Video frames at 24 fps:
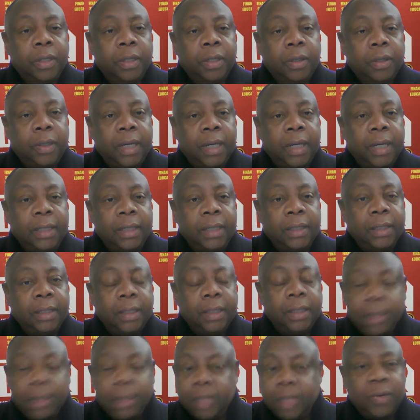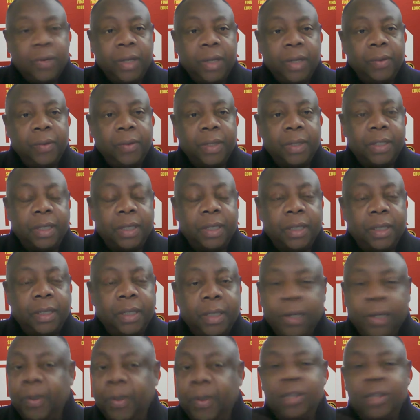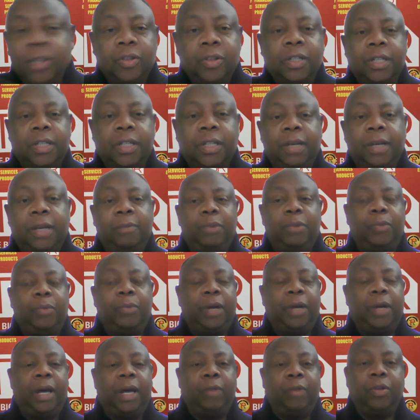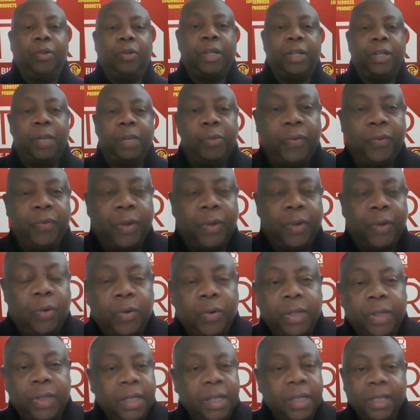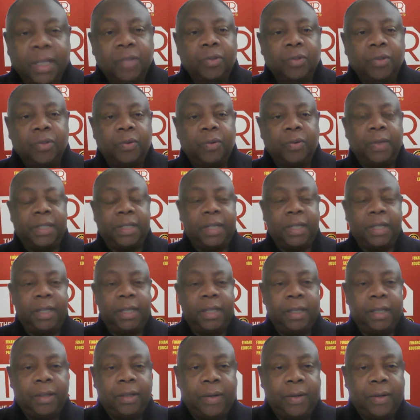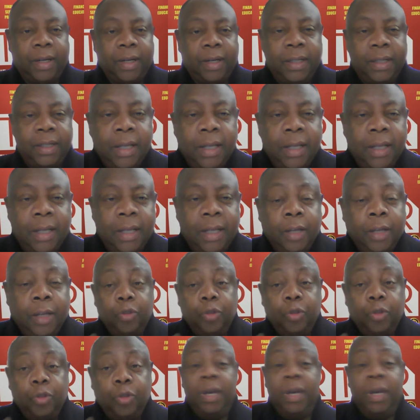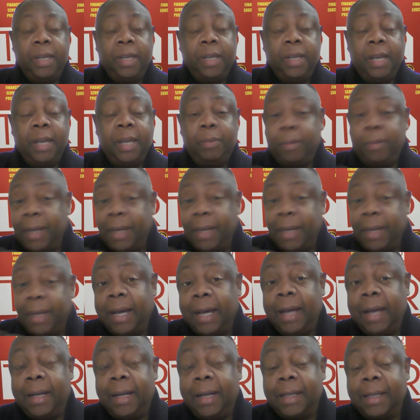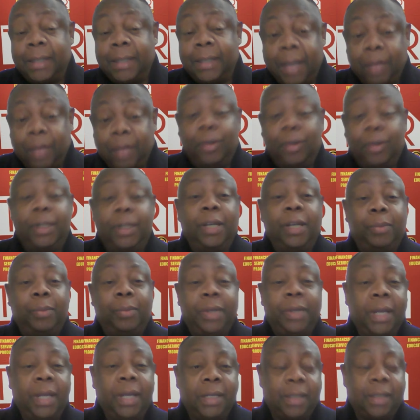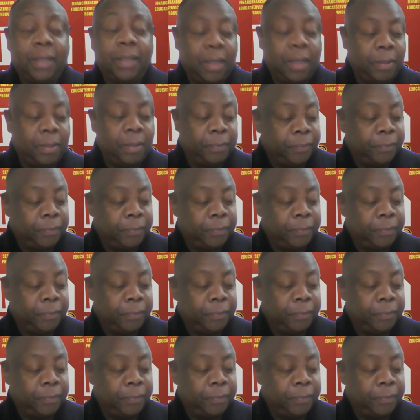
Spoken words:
All right? That's what he was saying. He was not saying people are not happy with the coach. That's not what he was saying. All right? You may be happy, but others are not happy. Yes, Saddam.